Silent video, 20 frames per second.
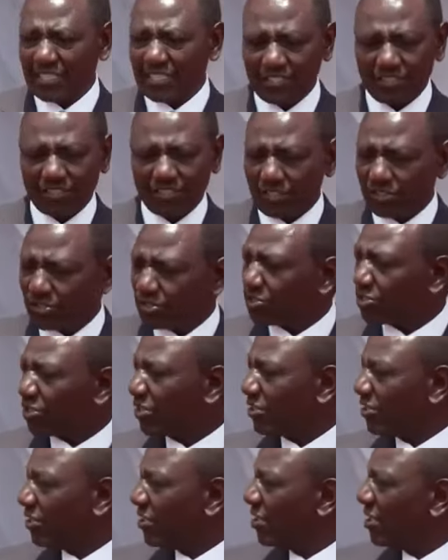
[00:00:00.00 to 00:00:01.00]

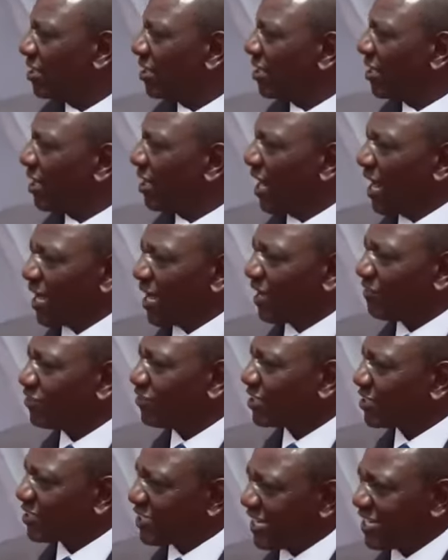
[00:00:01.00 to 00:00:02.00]
institution. I have
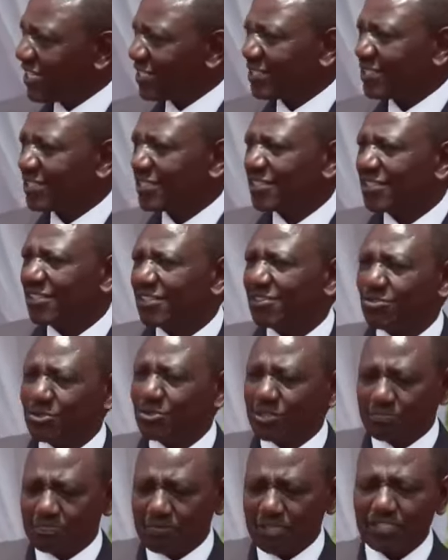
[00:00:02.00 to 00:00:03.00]
discussed
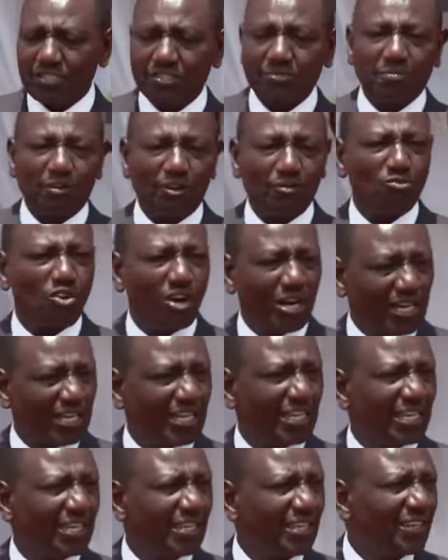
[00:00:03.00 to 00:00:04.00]
with Principal
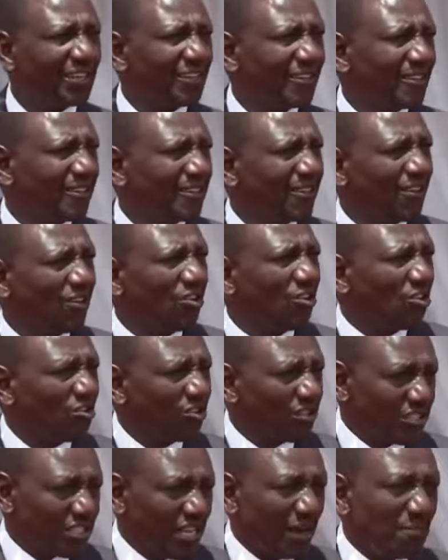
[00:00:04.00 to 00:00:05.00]
Mwangi
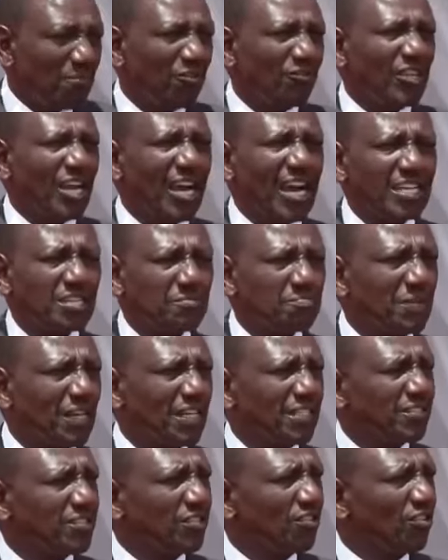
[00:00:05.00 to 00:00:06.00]
on some of the
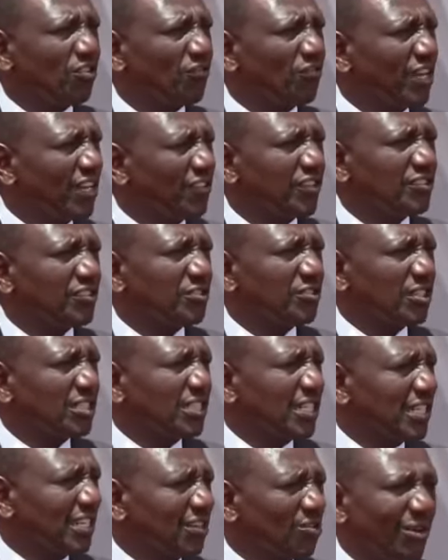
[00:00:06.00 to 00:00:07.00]
aspects of
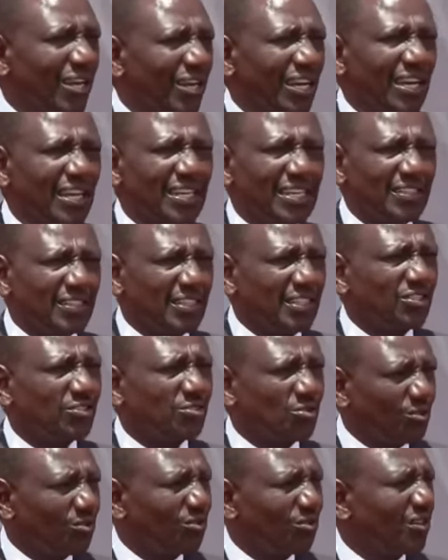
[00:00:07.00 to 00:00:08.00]
infrastructure required in this
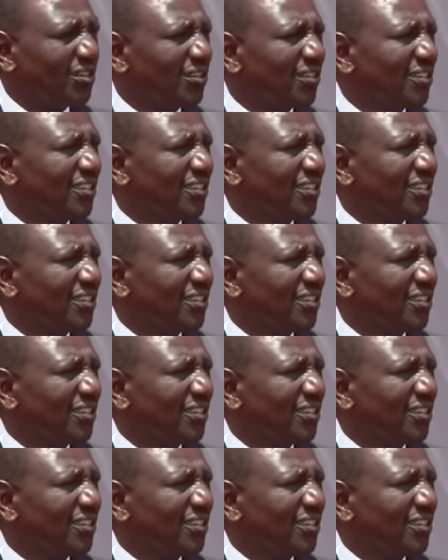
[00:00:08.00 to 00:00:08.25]
school.